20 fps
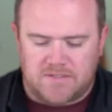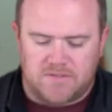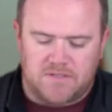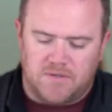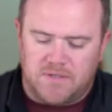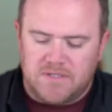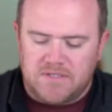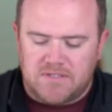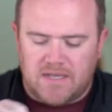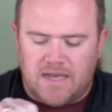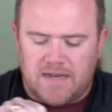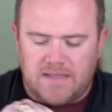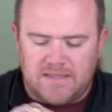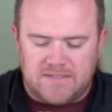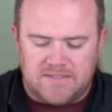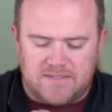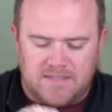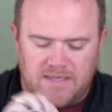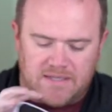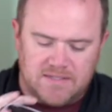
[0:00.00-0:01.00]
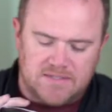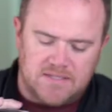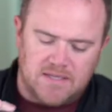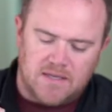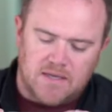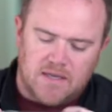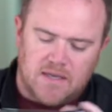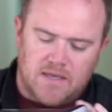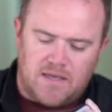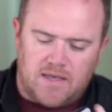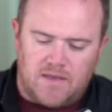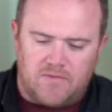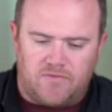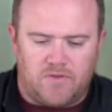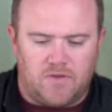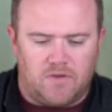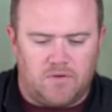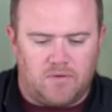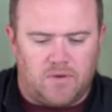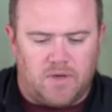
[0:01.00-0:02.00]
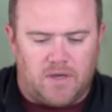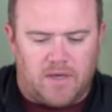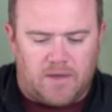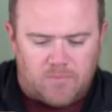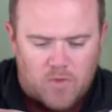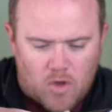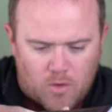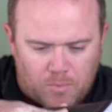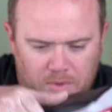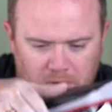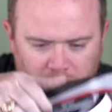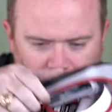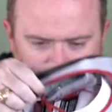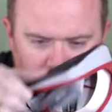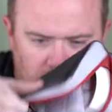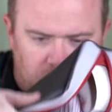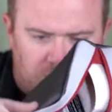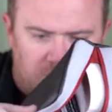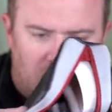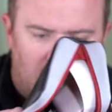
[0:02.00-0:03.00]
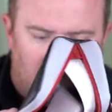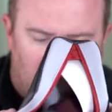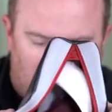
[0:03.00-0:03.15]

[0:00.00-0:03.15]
And so inside of these things, if you open it up,